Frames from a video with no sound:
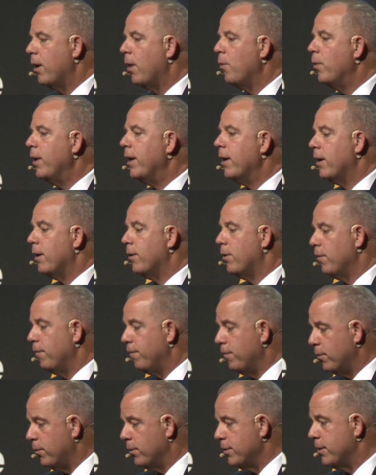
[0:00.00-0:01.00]
we are,
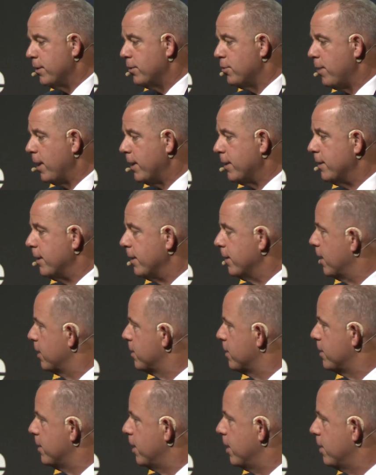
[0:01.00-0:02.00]
of course, attracting
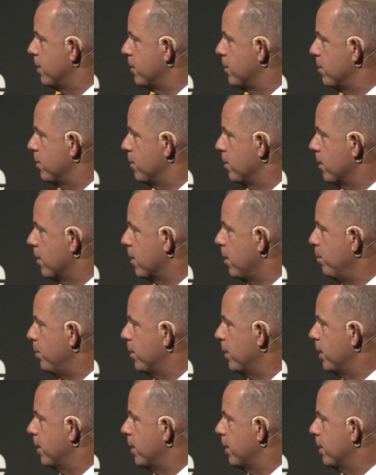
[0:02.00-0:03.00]
that talent to the
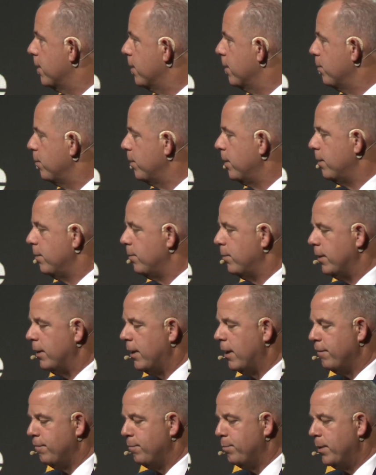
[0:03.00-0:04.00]
company. Yeah? We
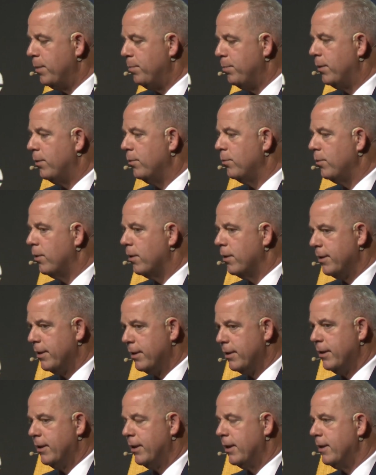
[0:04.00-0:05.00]
have people who are
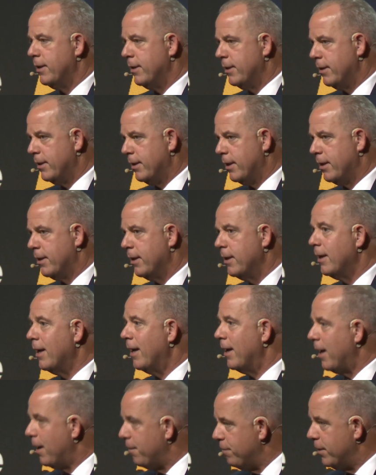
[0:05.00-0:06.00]
dedicated in that
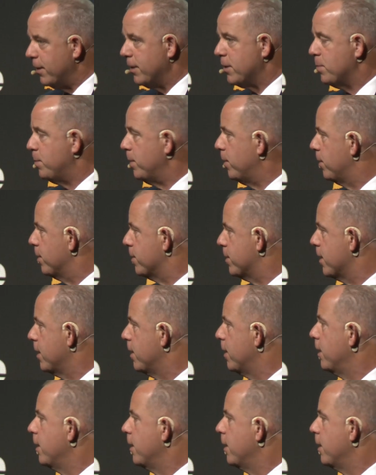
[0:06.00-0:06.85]
and have the experience.